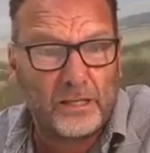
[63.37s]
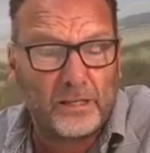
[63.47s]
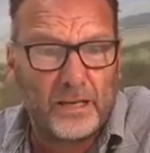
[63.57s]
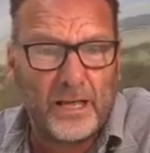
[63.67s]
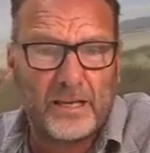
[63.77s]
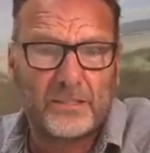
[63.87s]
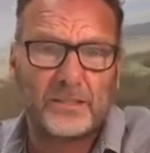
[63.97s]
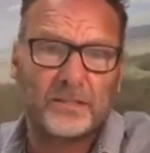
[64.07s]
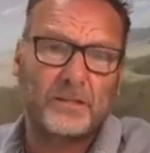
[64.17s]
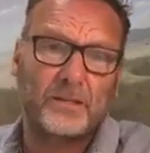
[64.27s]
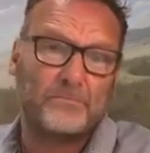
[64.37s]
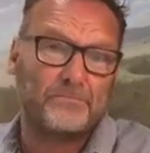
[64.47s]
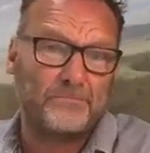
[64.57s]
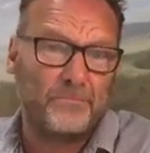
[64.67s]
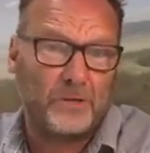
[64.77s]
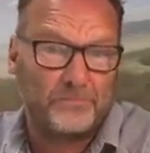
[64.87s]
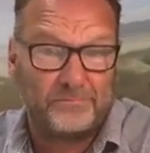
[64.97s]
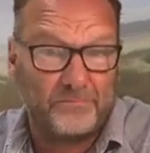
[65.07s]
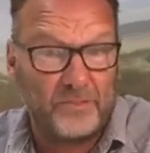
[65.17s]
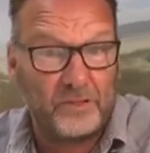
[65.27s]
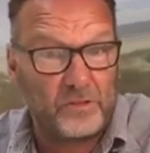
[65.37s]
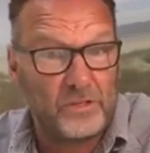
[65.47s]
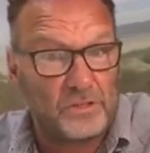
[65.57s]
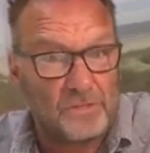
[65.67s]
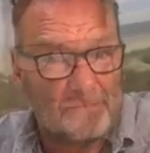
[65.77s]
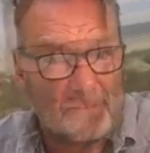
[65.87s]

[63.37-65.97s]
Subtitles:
last, well, 5 years.